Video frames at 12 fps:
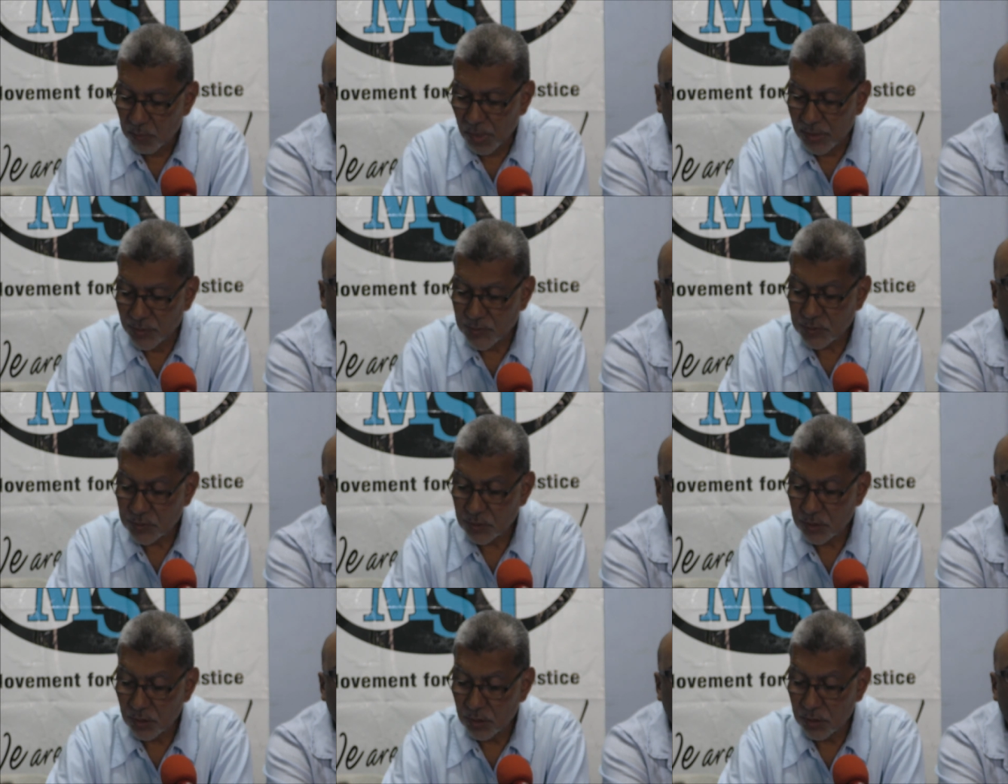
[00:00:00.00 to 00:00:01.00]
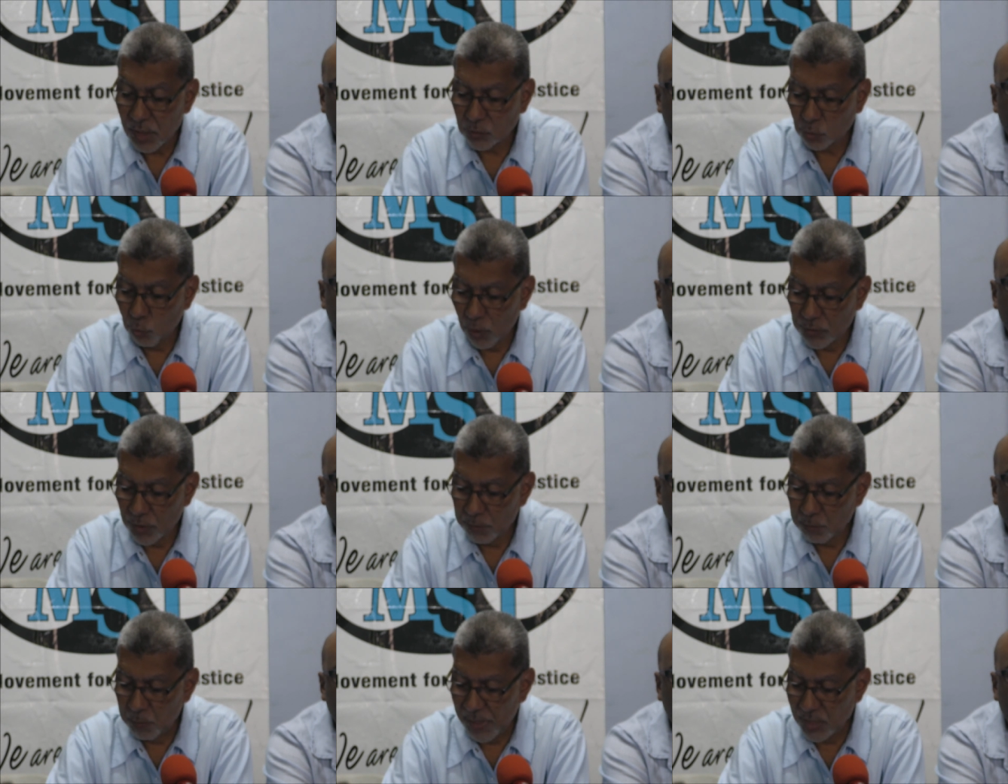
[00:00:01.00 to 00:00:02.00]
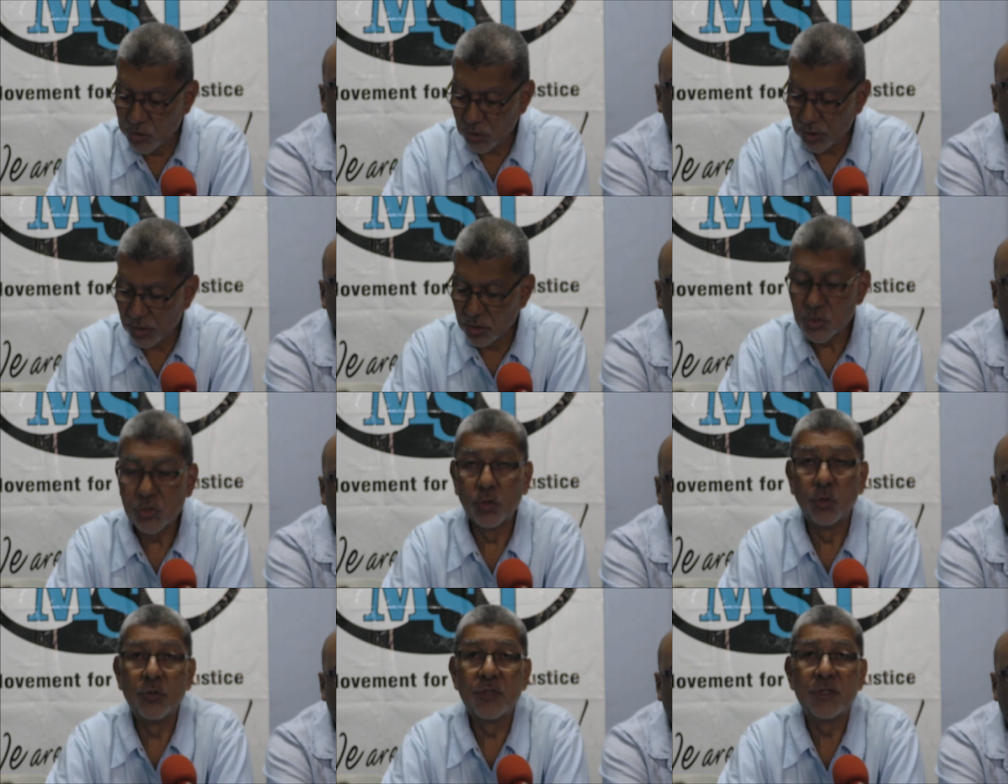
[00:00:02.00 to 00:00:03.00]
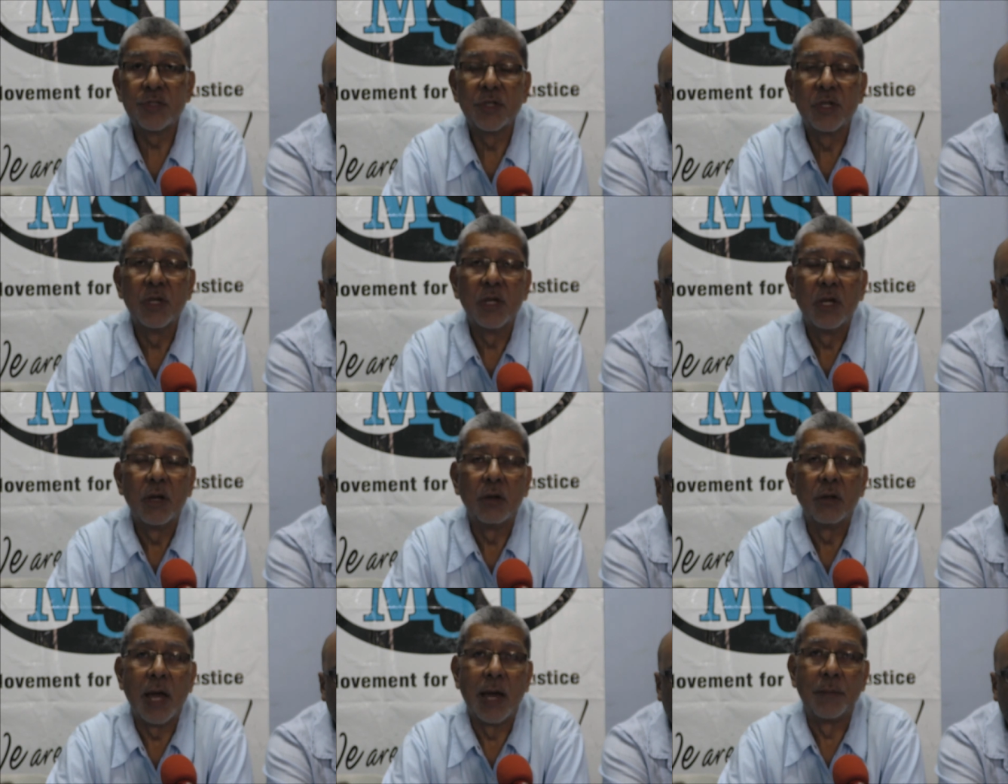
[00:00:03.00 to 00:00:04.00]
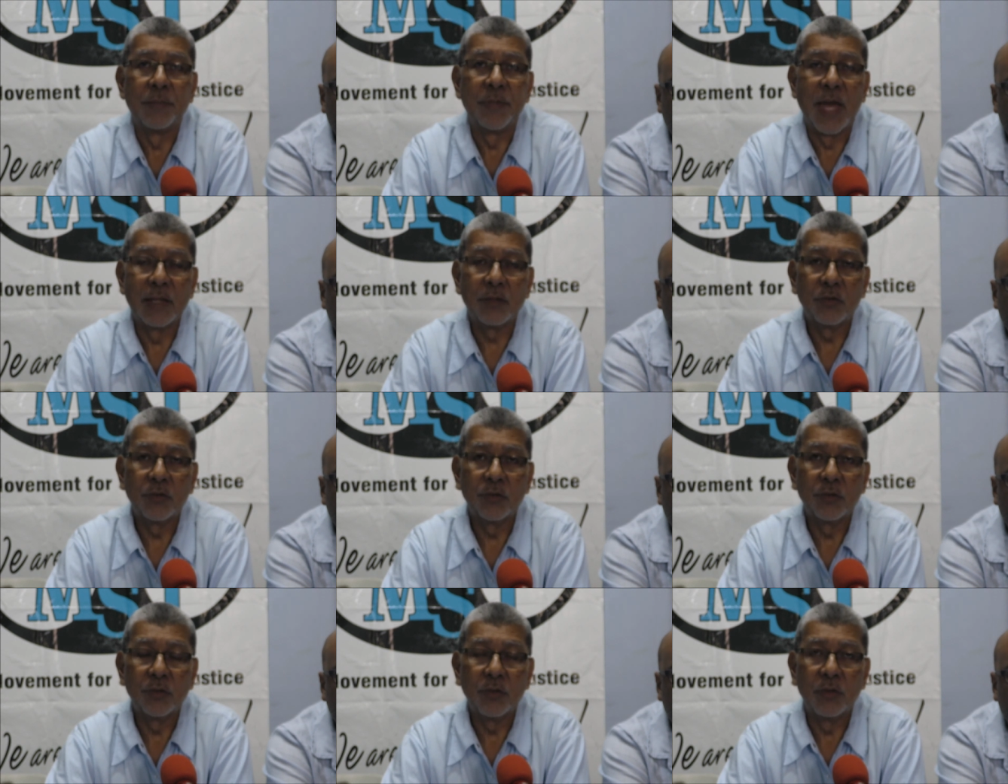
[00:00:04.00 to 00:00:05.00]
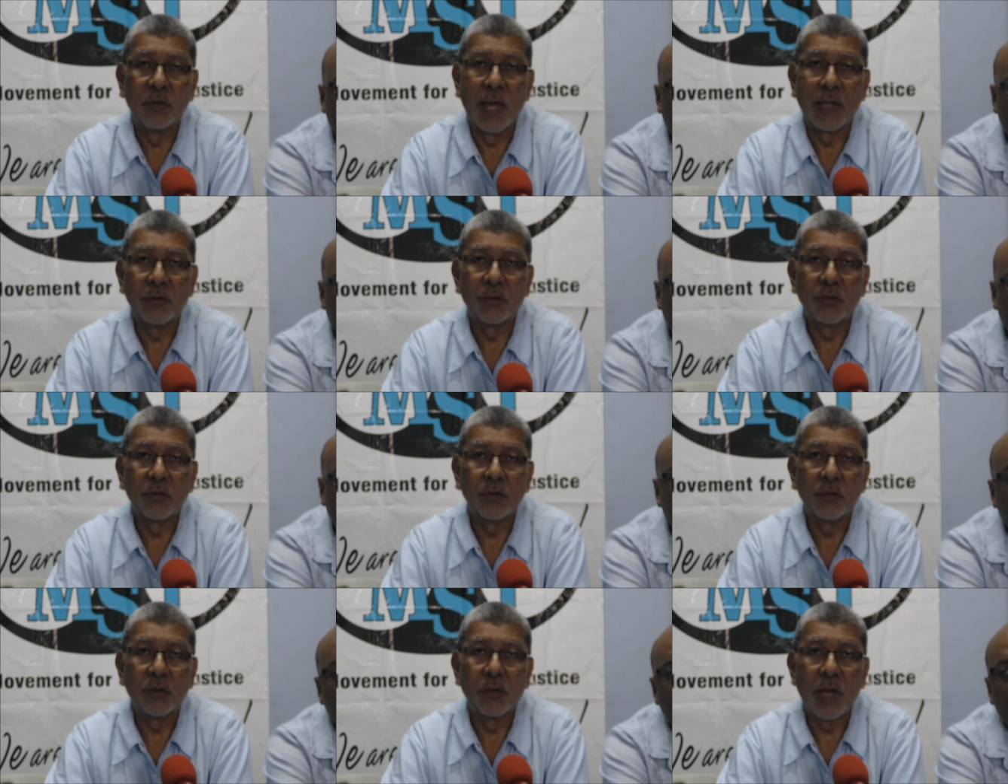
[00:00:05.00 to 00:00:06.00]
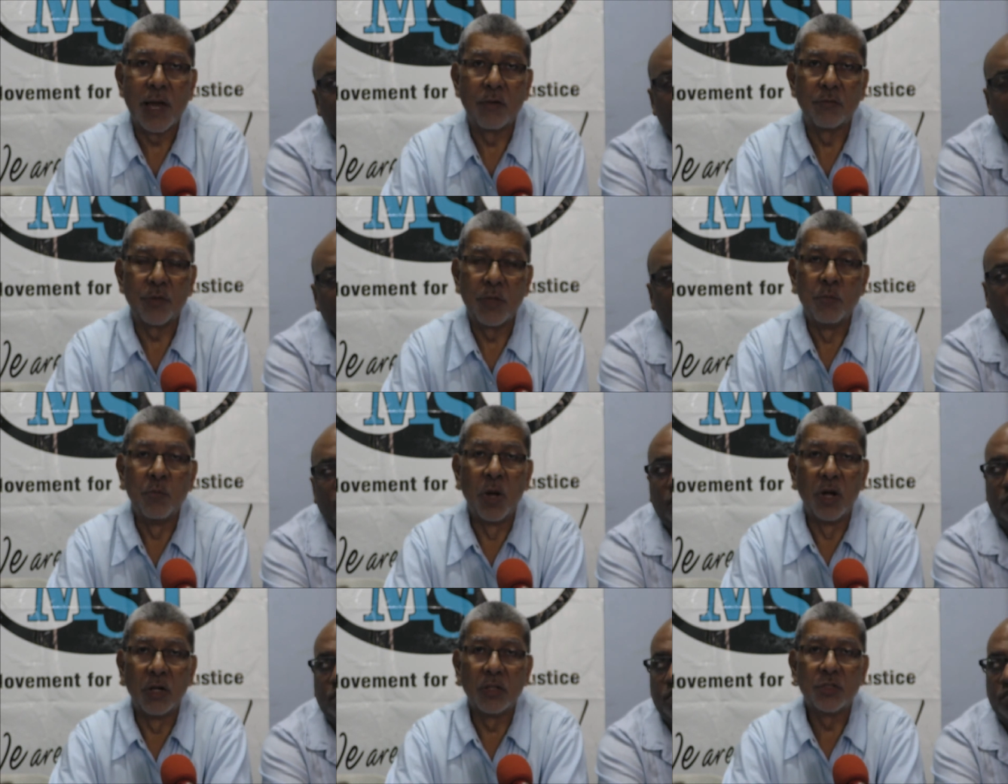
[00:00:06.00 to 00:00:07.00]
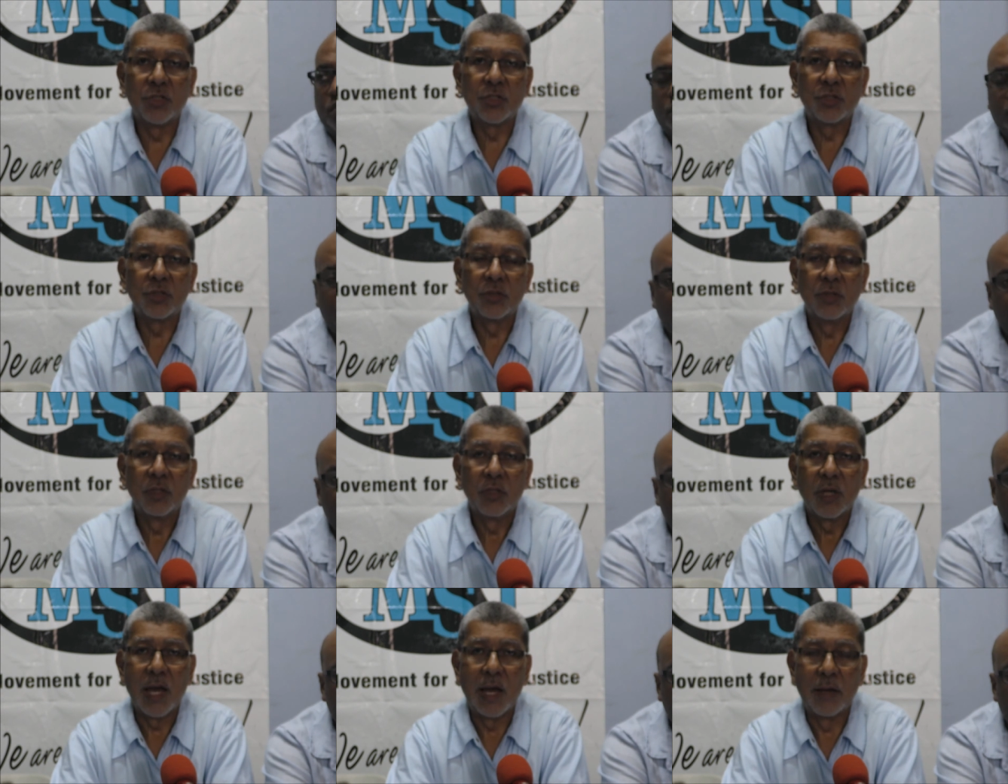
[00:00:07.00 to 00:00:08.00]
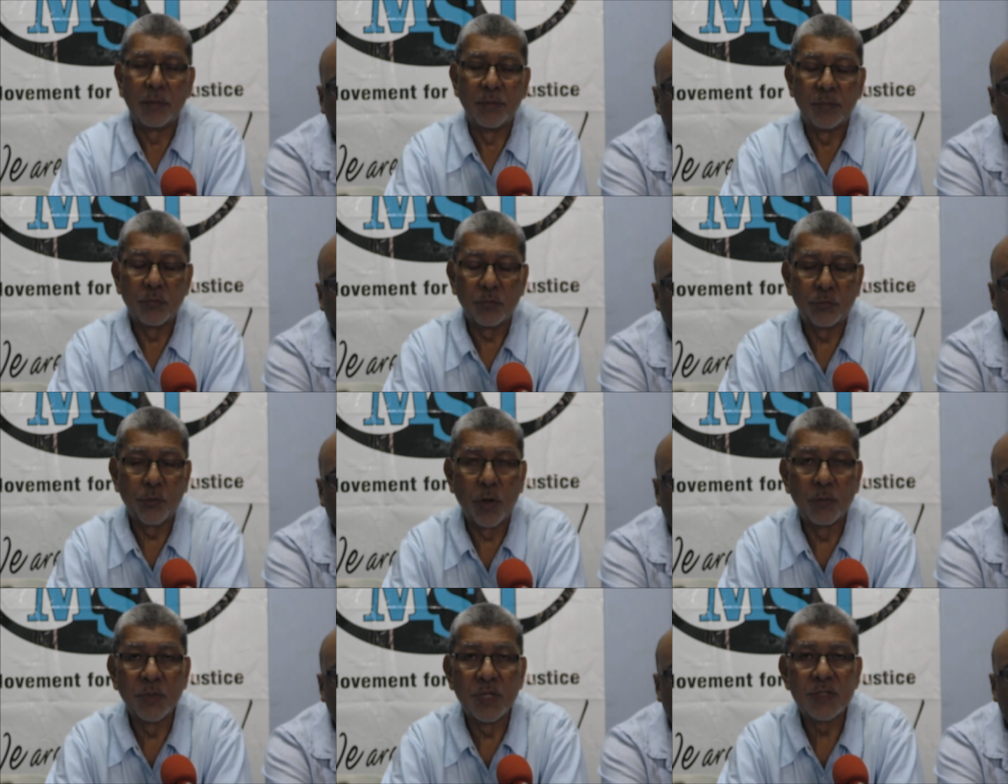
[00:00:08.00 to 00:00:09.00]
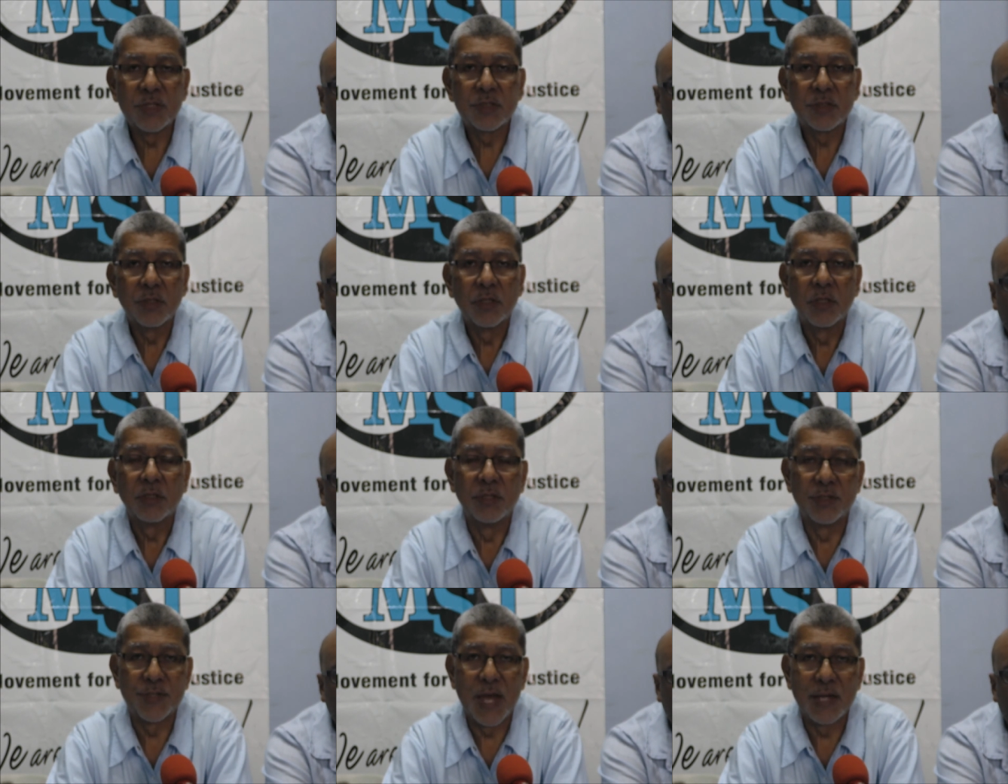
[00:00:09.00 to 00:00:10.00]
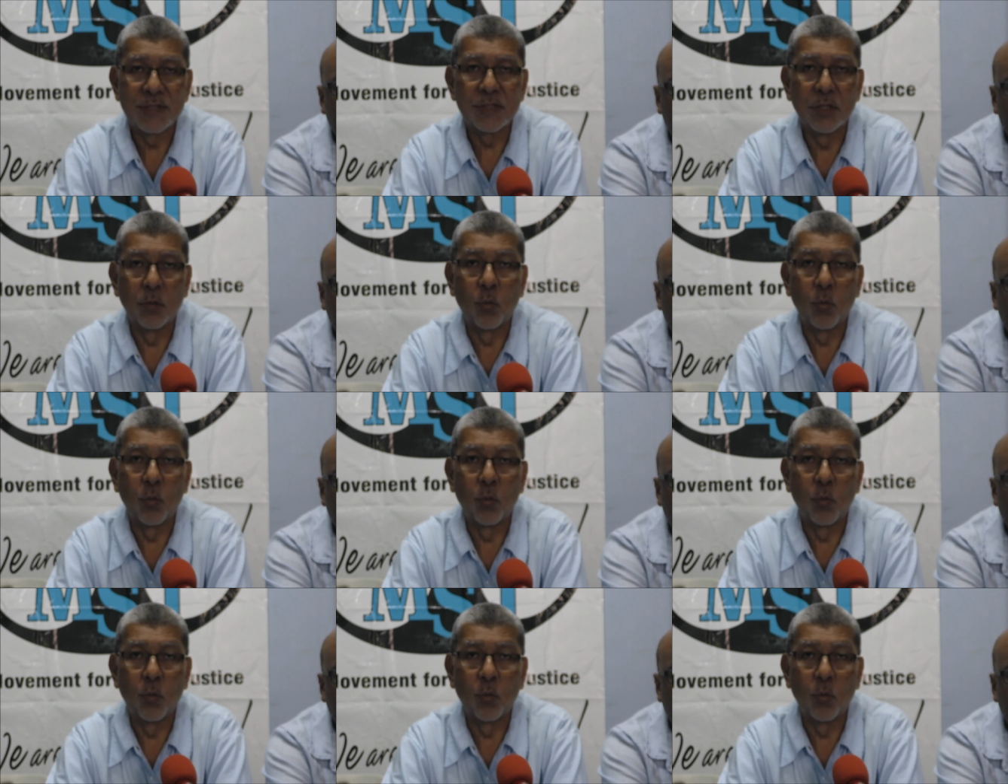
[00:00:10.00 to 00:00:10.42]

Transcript: But there are two other major issues um, that, that have emerged um, from this disaster.